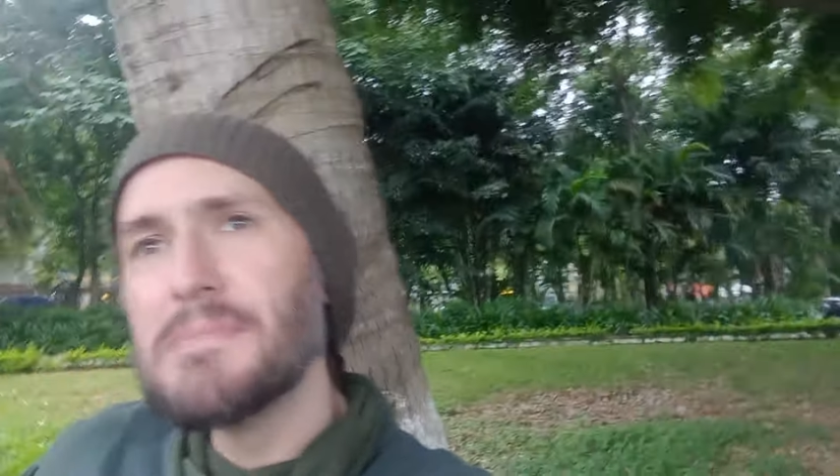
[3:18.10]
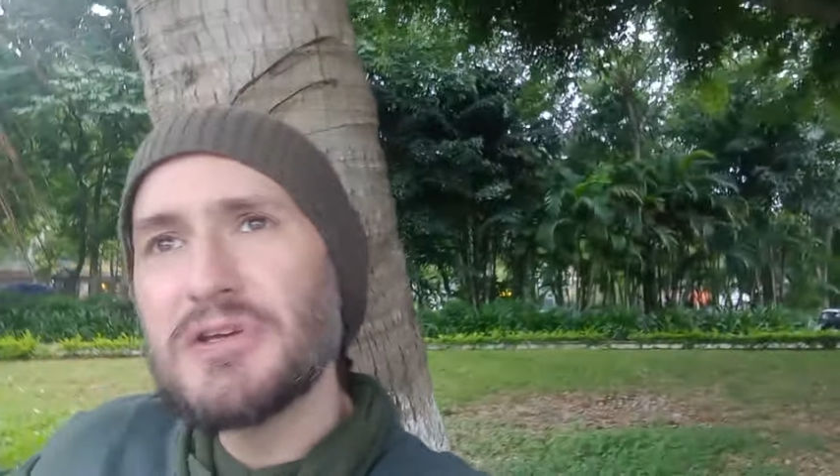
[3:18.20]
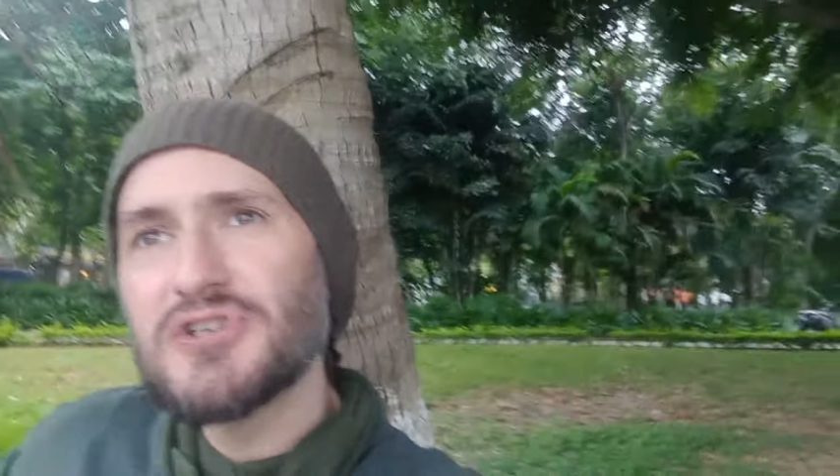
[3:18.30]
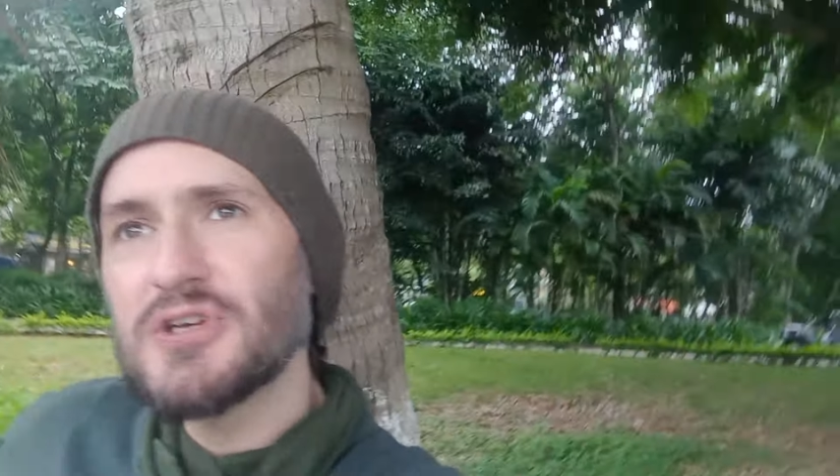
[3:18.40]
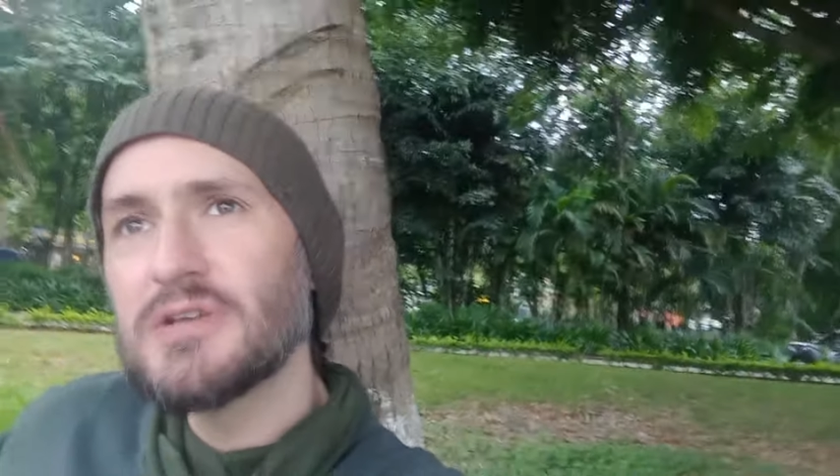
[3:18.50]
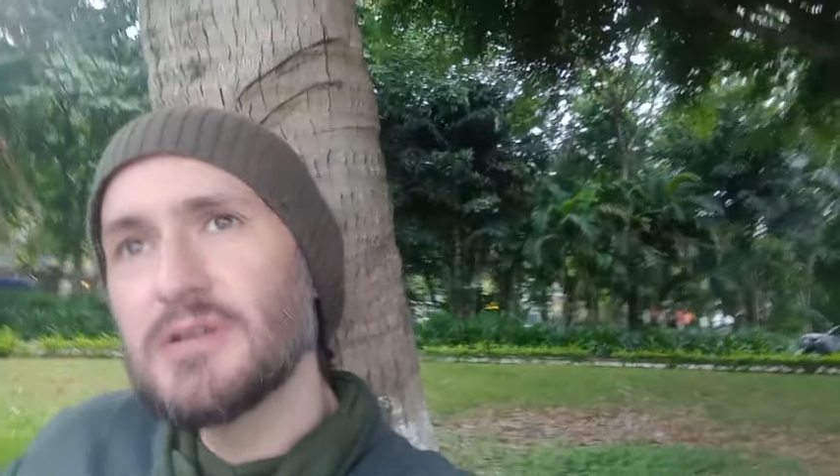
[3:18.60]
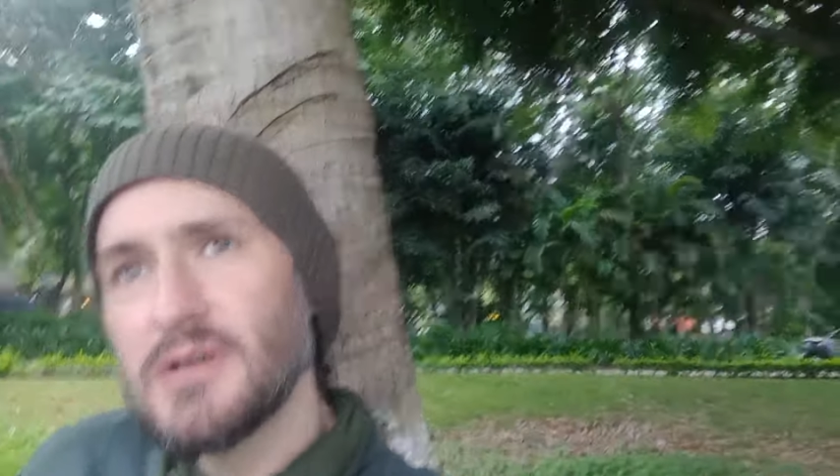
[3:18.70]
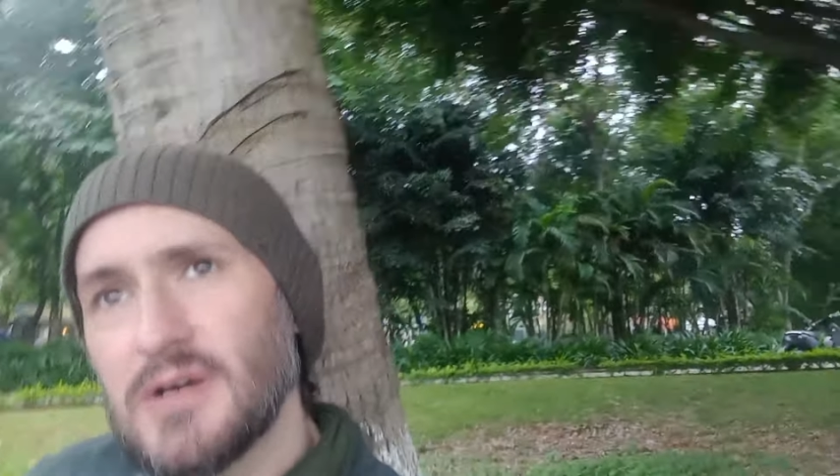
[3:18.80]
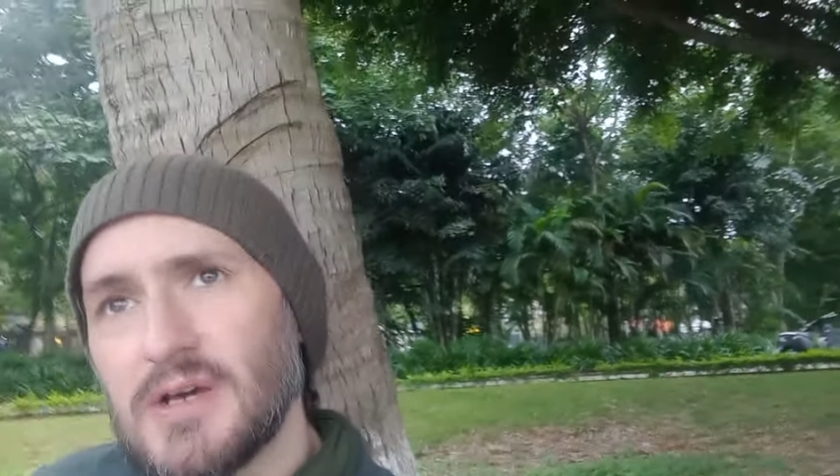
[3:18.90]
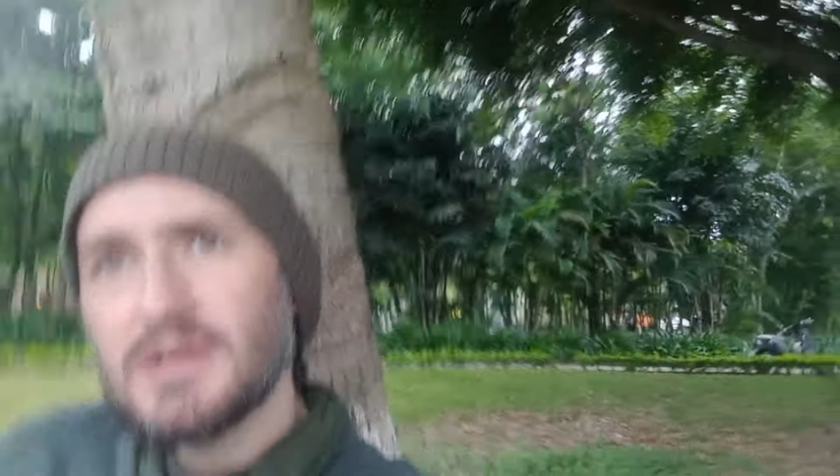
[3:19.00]
mission
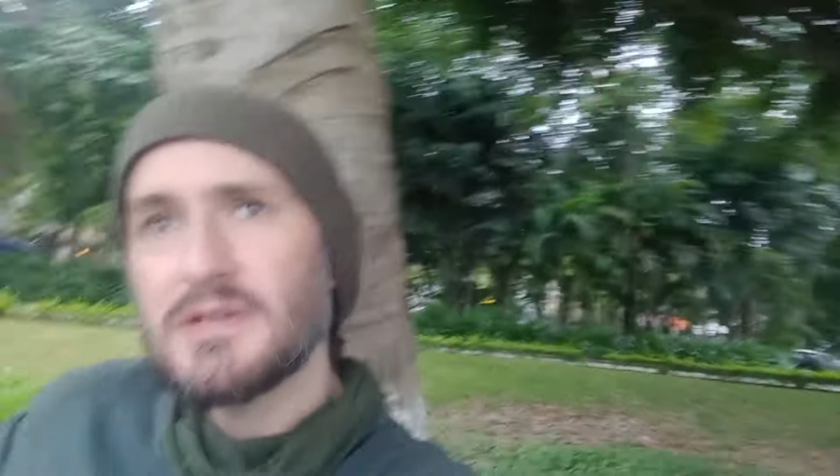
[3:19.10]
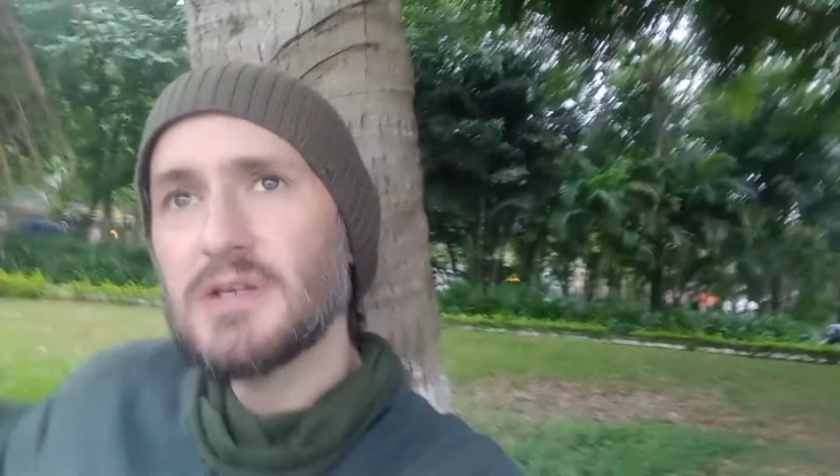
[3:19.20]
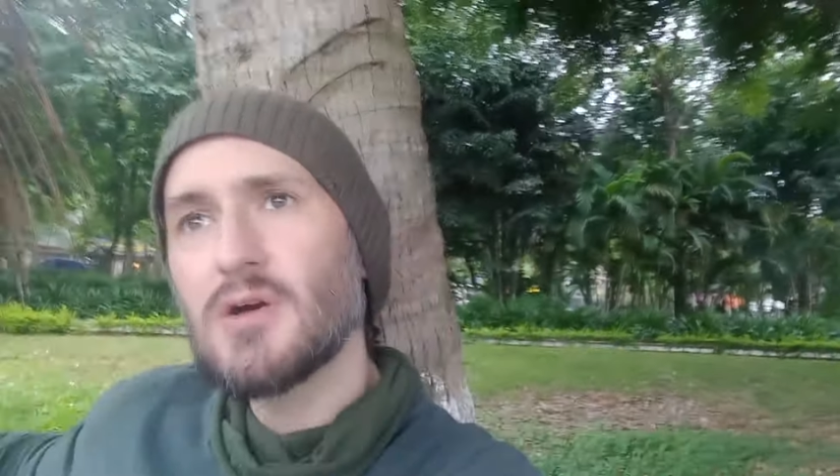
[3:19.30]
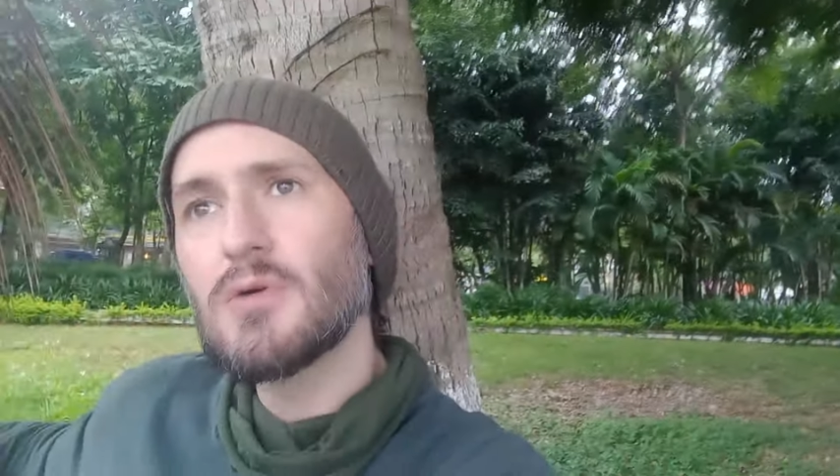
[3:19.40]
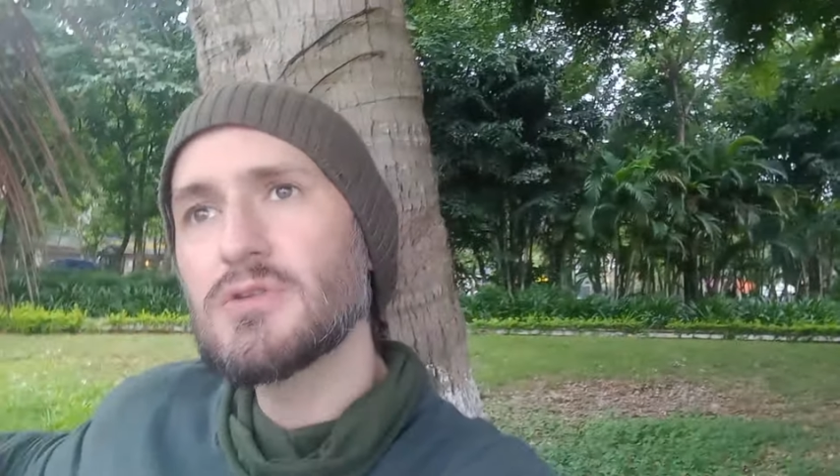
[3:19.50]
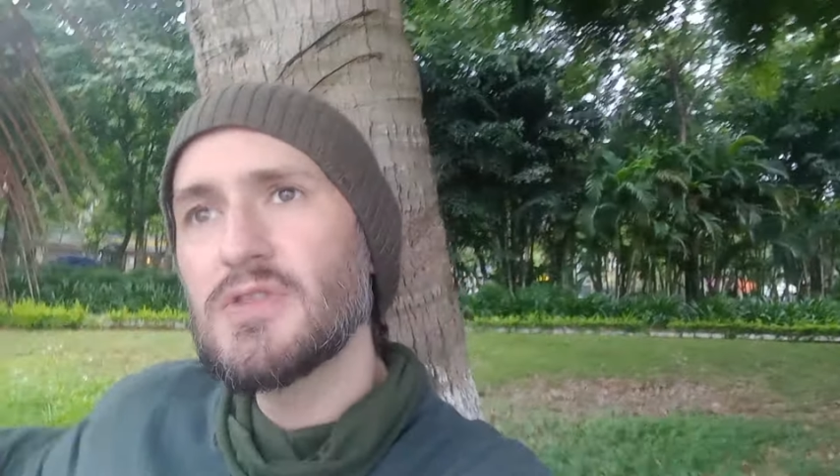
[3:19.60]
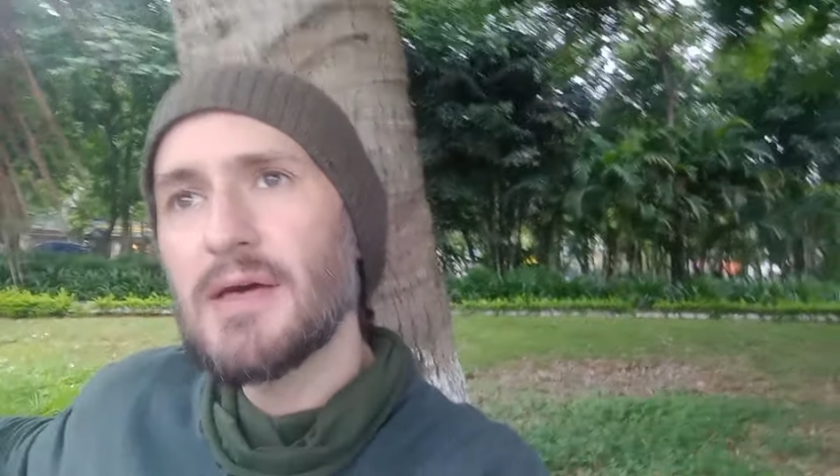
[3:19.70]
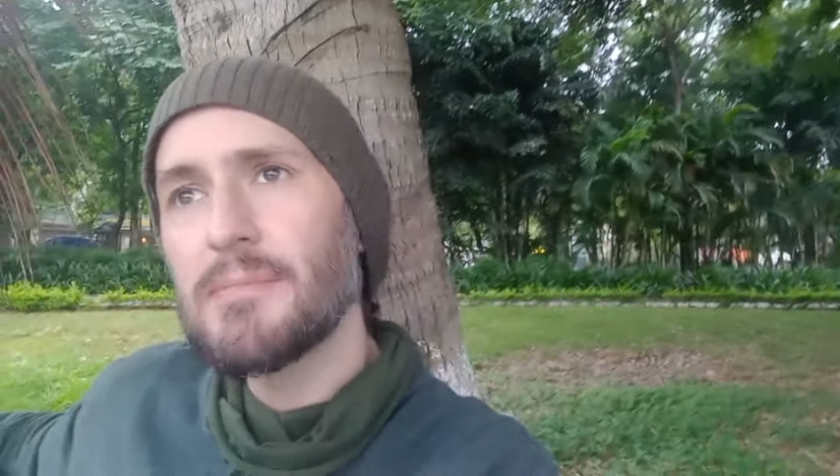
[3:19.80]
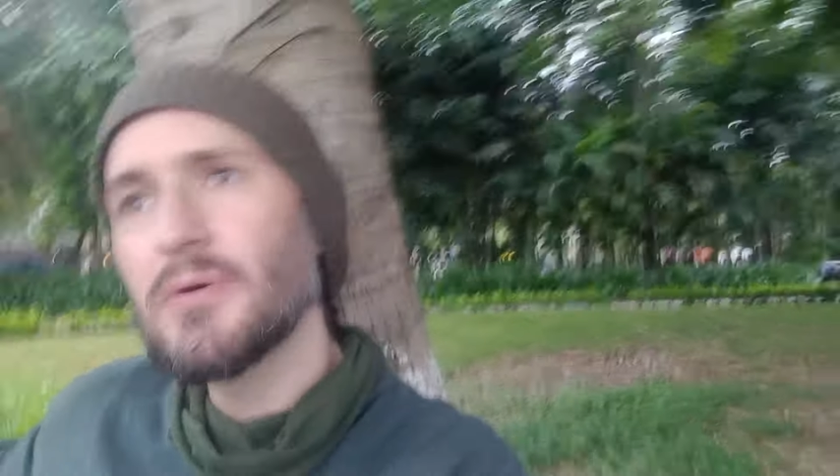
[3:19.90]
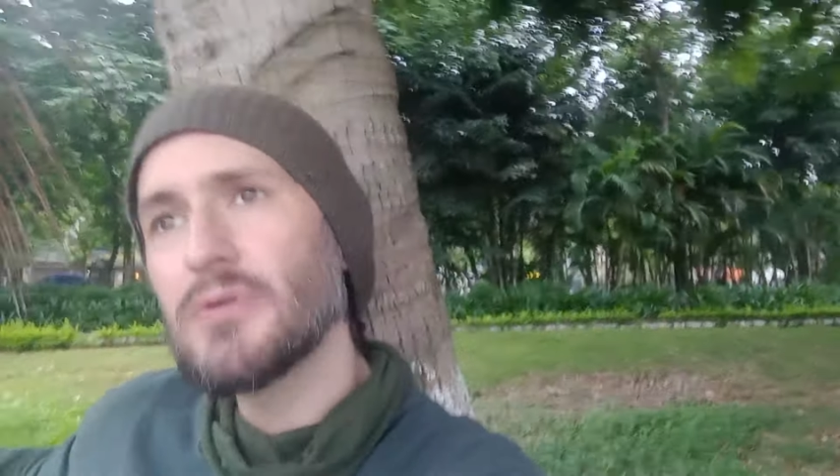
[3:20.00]
to go into
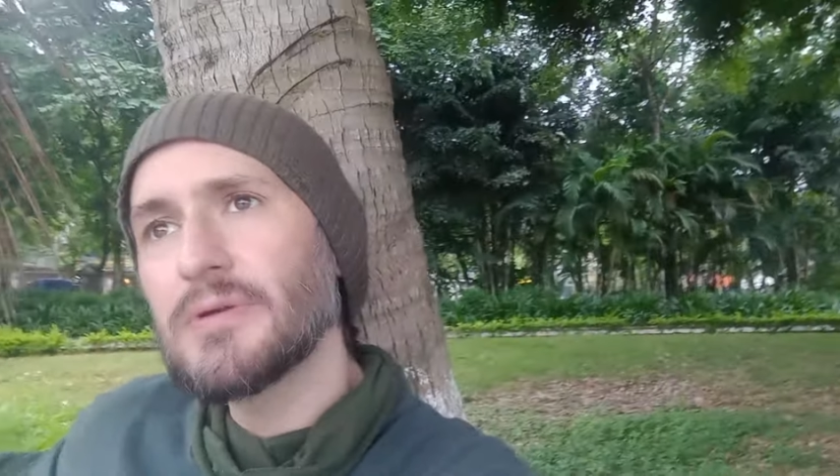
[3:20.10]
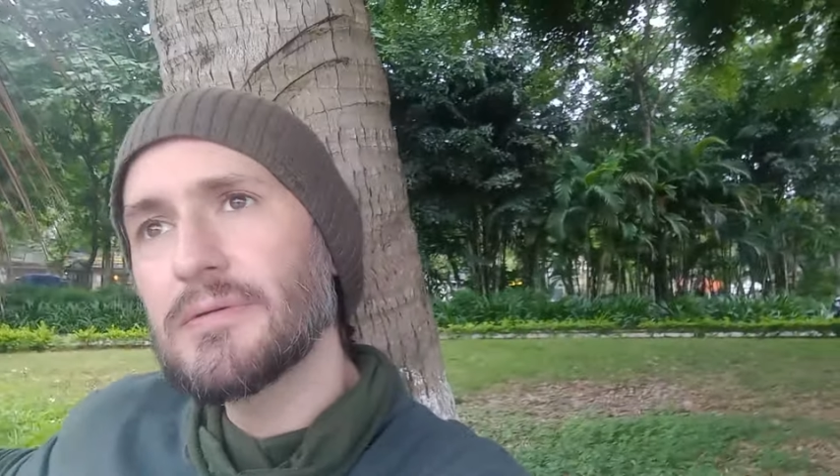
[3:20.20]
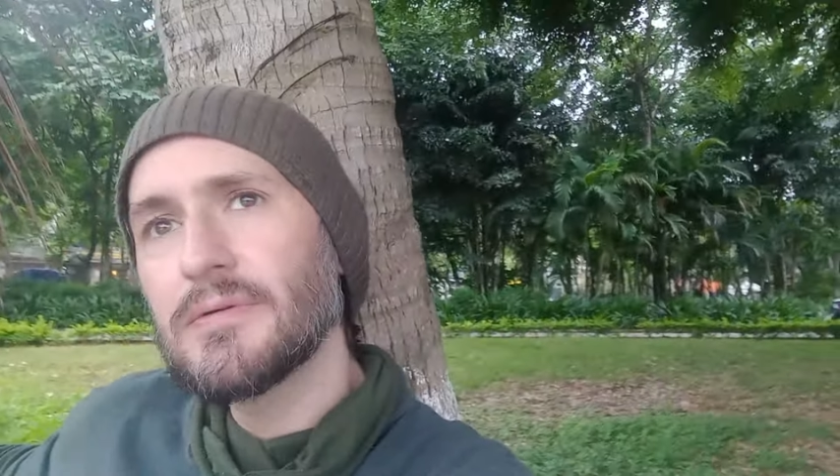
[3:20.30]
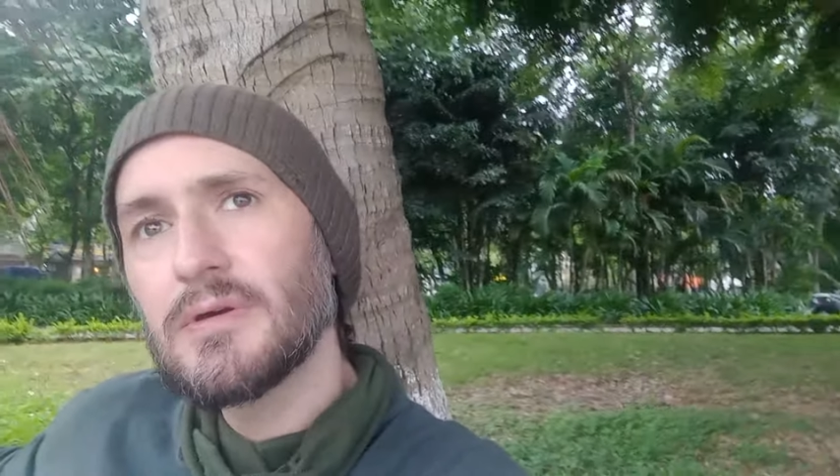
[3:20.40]
that building.